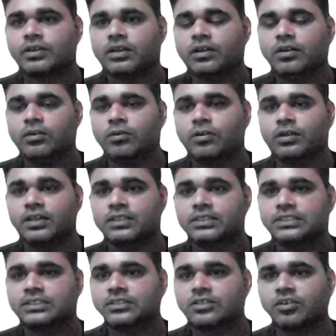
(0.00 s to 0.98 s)
look at
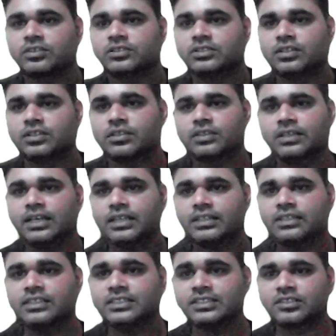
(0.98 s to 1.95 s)
this structure.
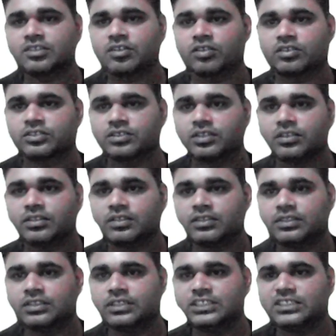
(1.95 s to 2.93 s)
This structure,
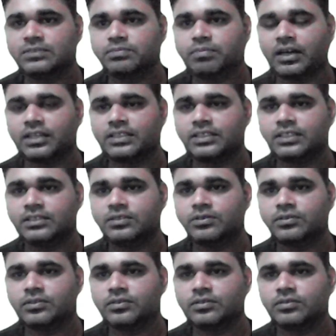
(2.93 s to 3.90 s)
this part
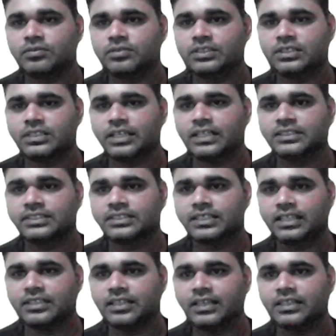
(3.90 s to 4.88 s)
we can
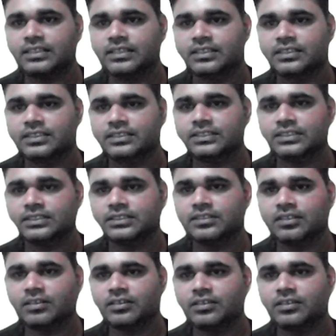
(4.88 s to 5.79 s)
say that this is the